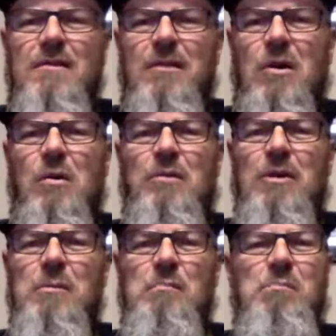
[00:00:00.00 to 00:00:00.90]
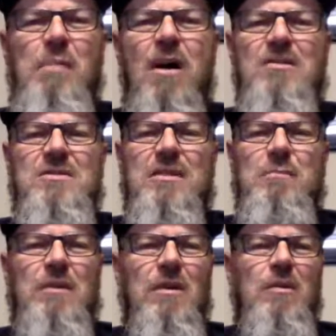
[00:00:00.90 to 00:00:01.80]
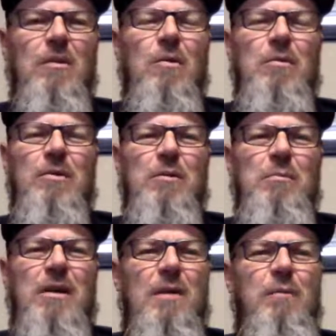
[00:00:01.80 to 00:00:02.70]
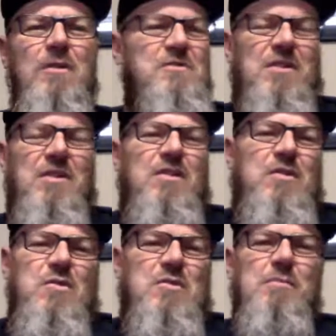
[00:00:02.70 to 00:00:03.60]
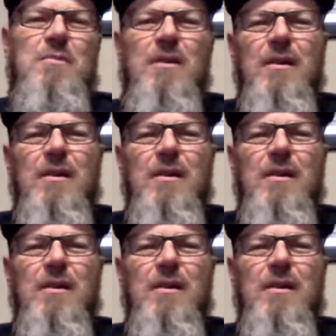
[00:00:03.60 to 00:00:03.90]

loading them and boxing them and unloading them, and I wasn't going to use them.